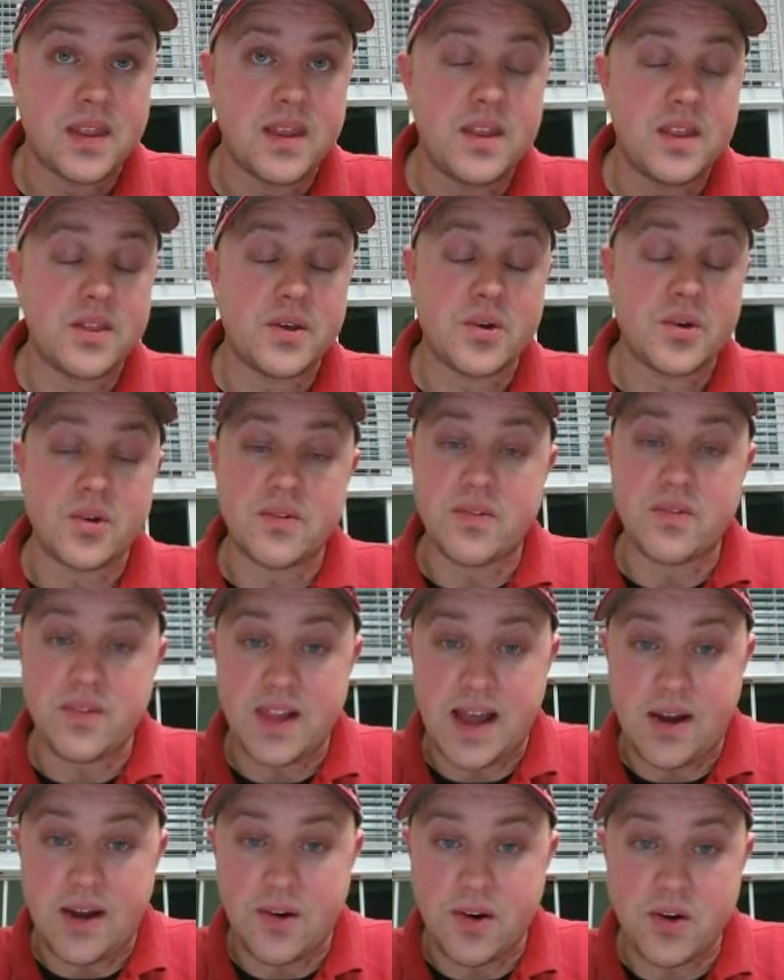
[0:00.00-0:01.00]
they'll go to
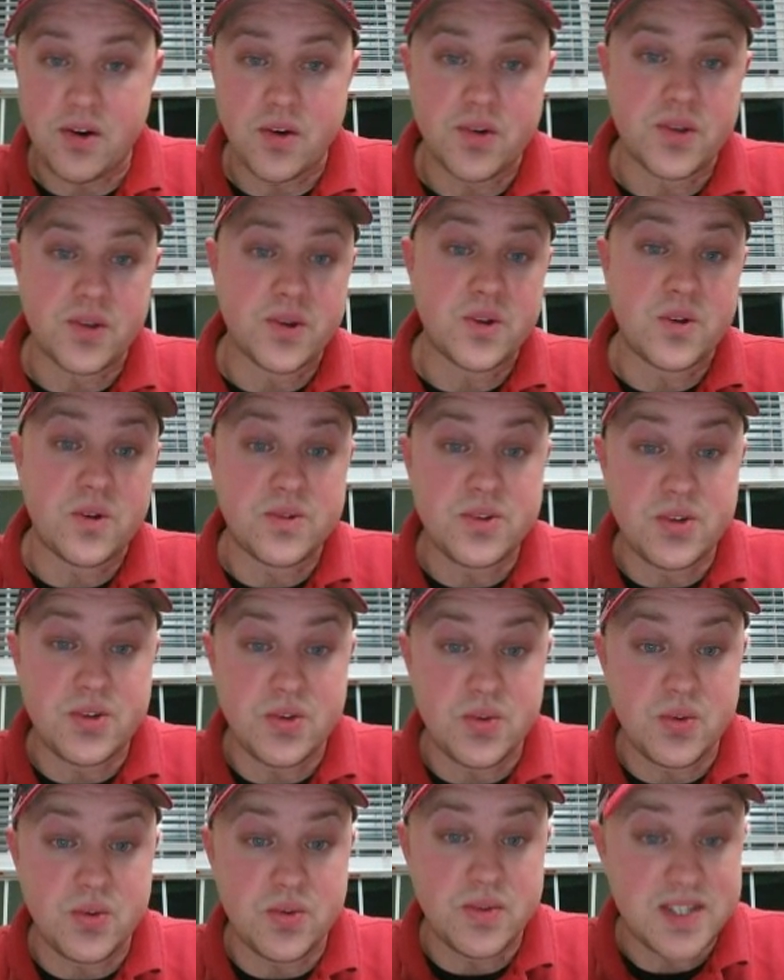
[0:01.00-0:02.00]
flower, or they'll go
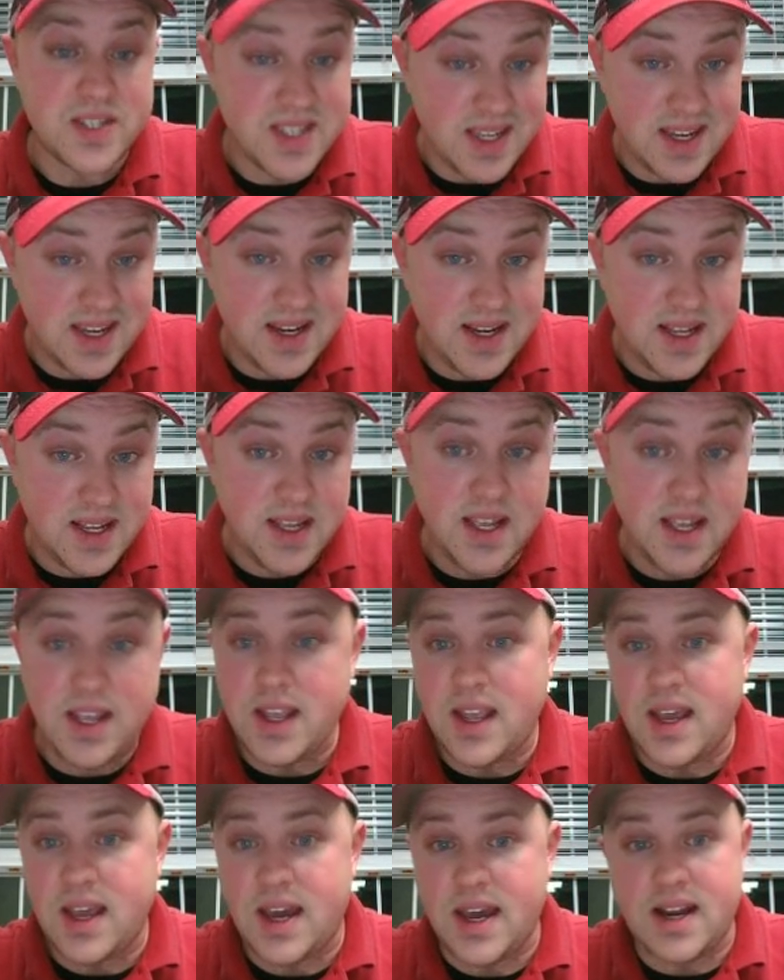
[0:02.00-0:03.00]
to seed,
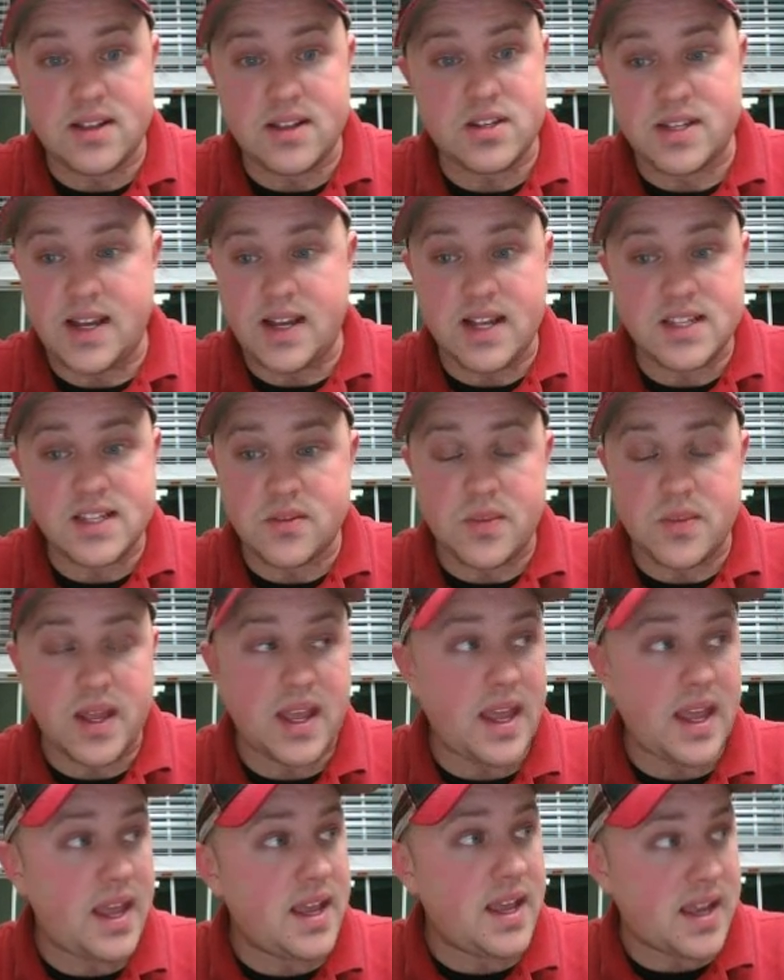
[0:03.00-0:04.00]
and I'll just ask them, like,
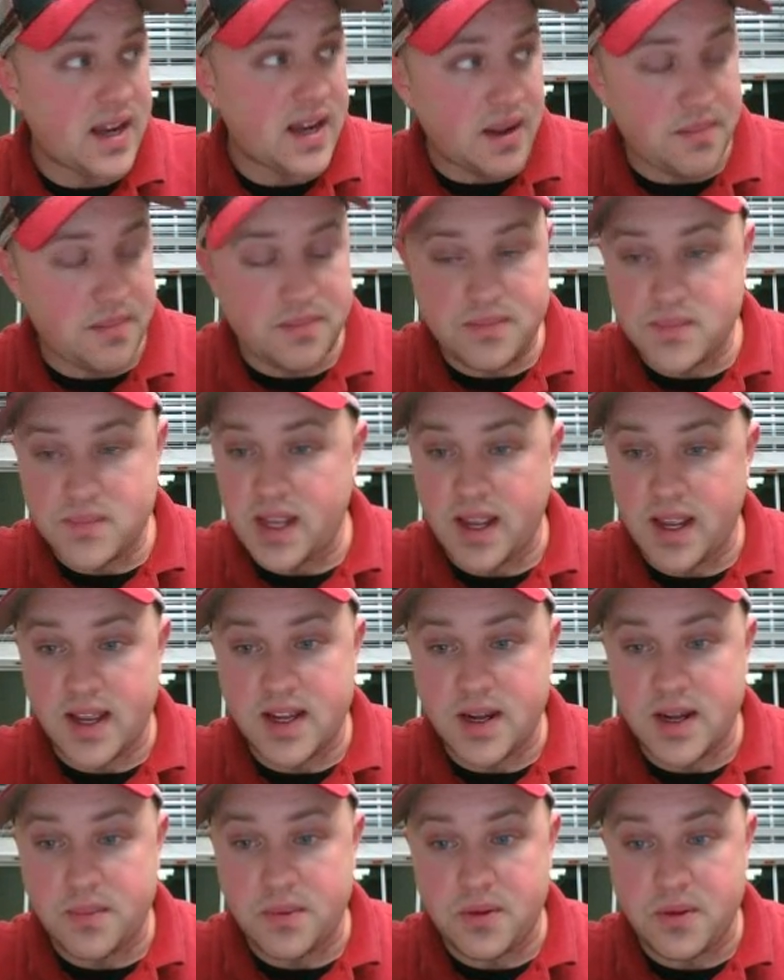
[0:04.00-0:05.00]
hey, can I take a
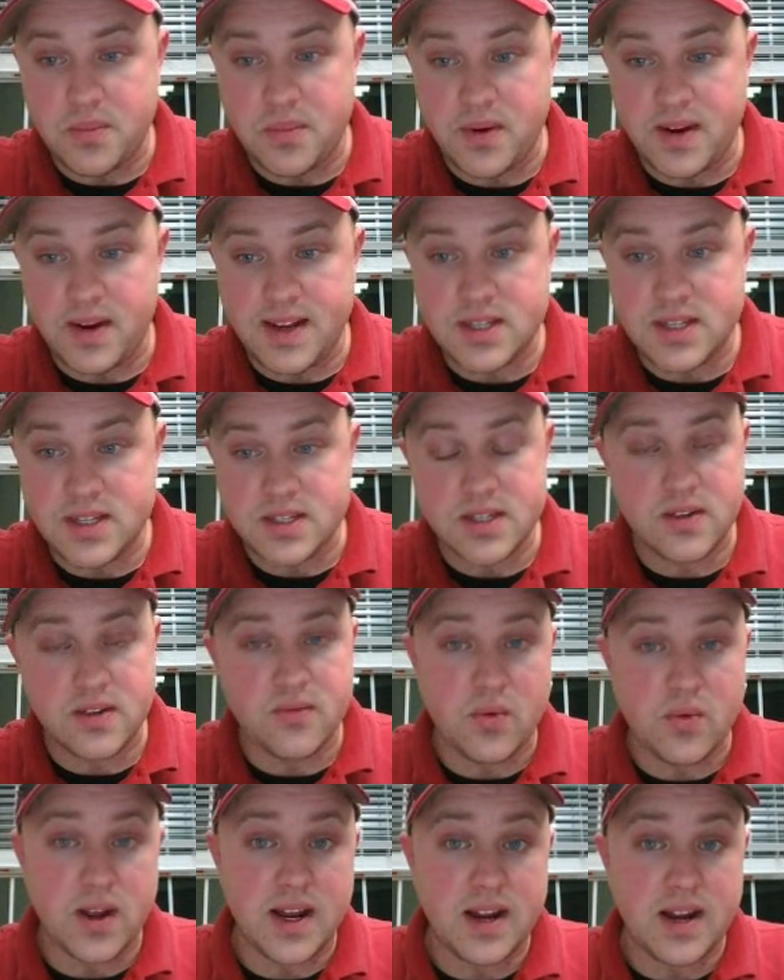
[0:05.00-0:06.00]
couple of branches of
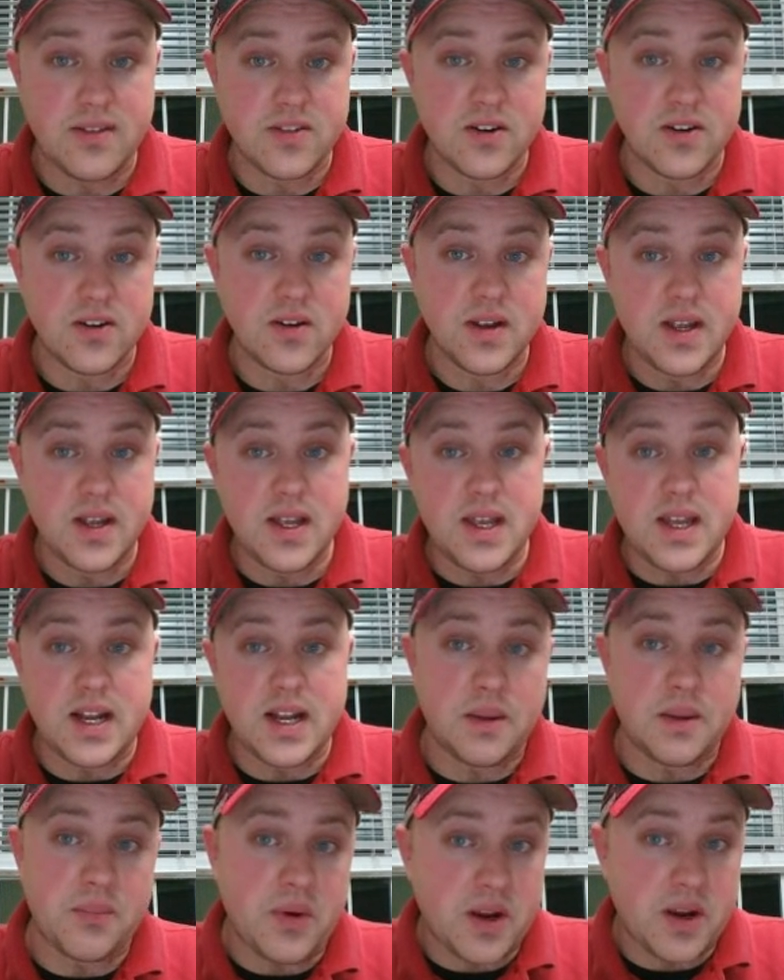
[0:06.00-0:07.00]
whatever, and
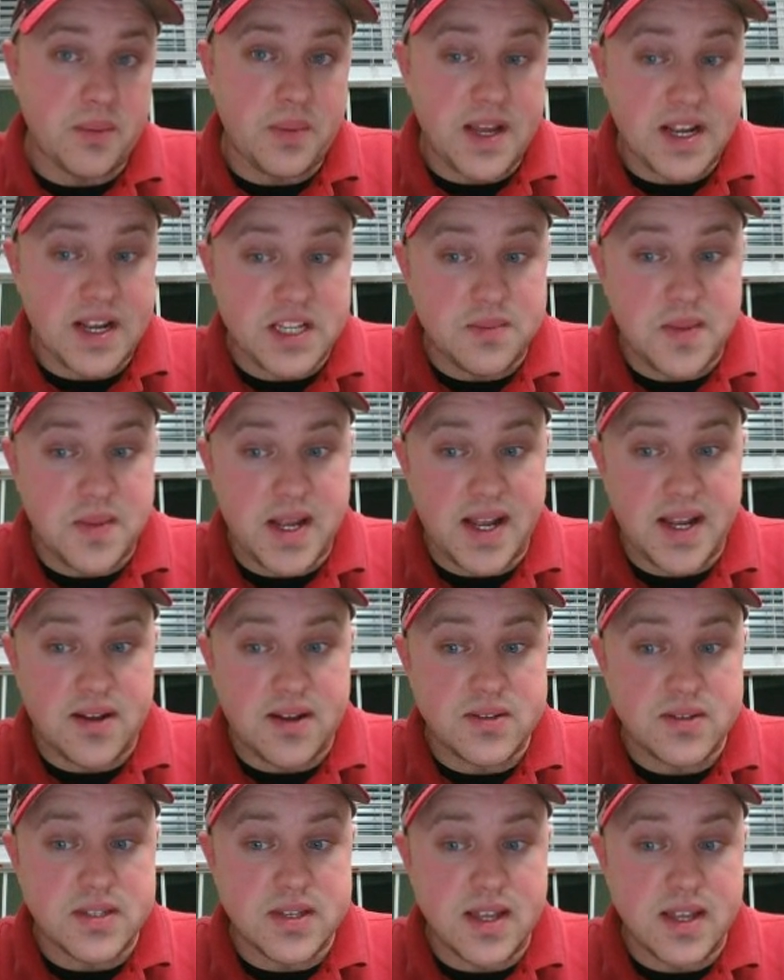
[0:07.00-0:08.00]
I'll bring it back to my
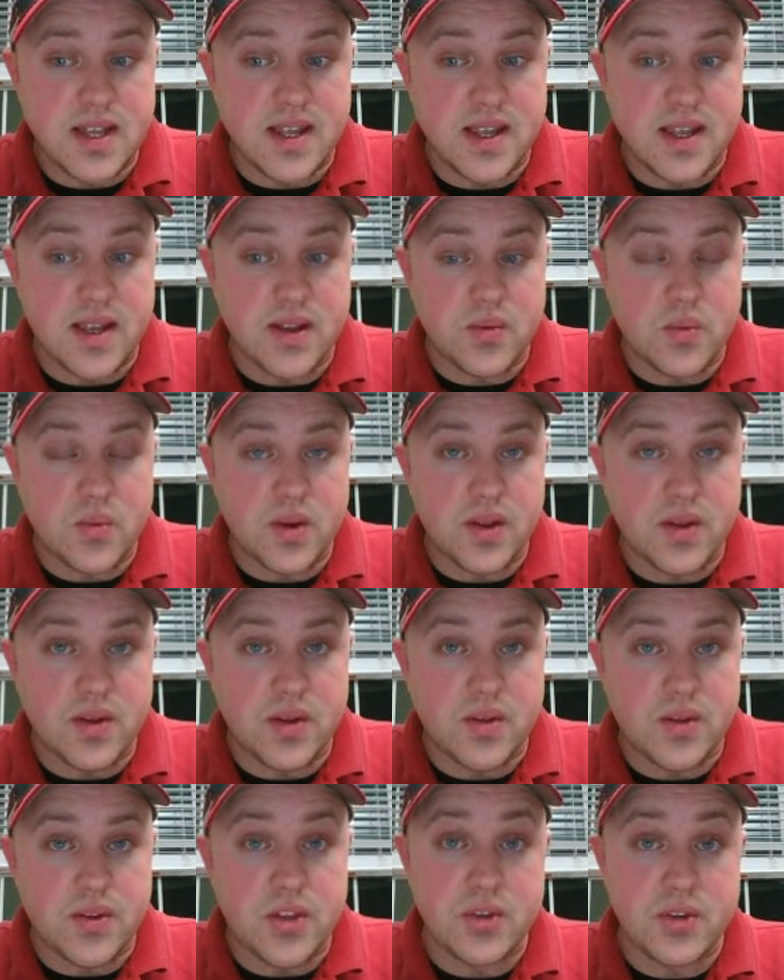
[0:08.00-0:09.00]
house, and
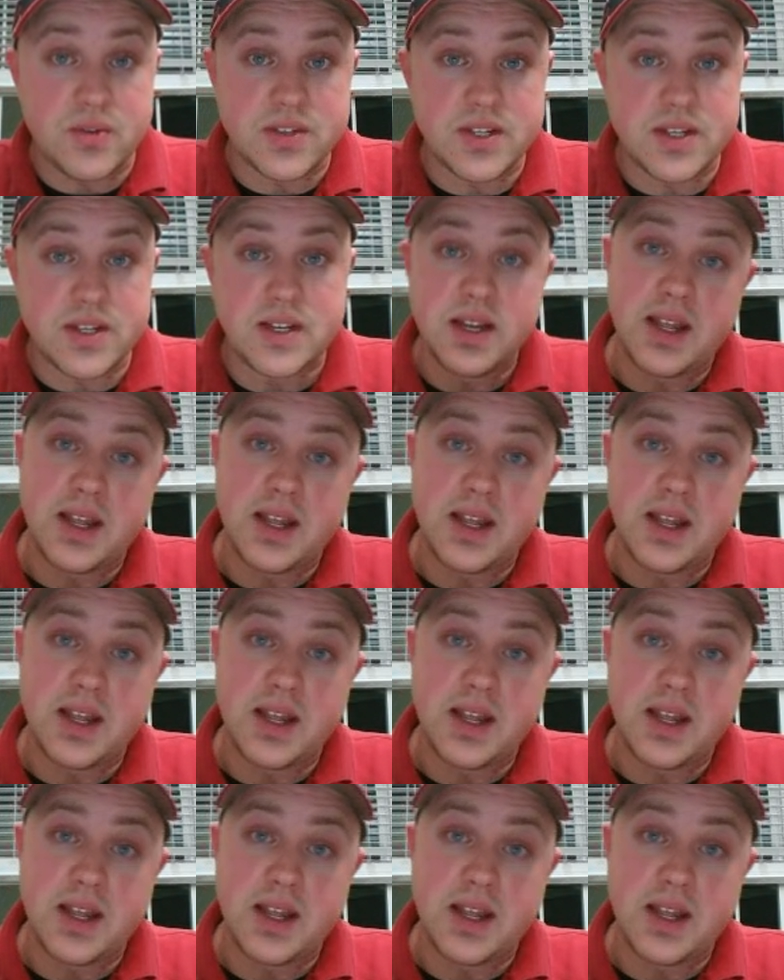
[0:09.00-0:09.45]
we'll use it